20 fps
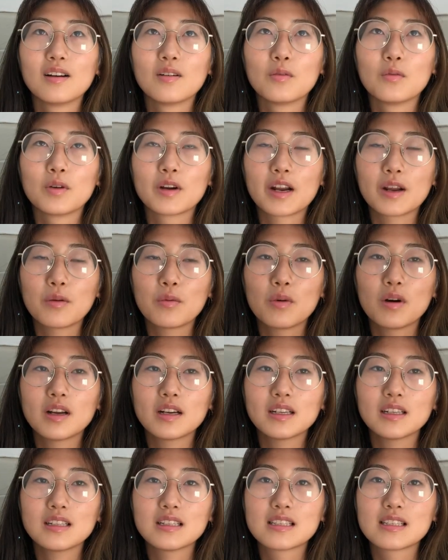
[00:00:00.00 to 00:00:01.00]
What I
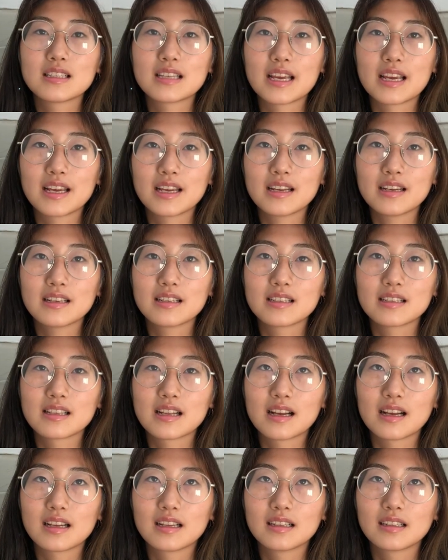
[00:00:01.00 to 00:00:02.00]
wanted to say is
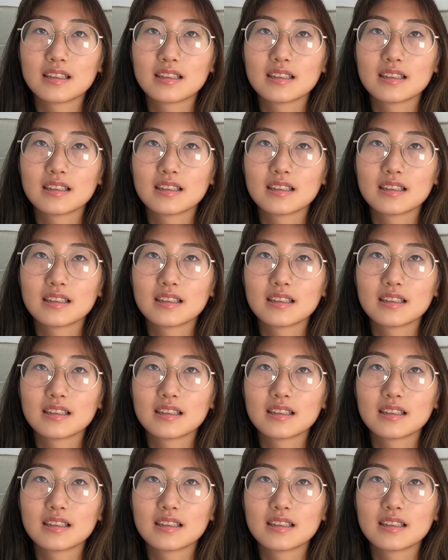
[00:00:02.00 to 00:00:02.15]
that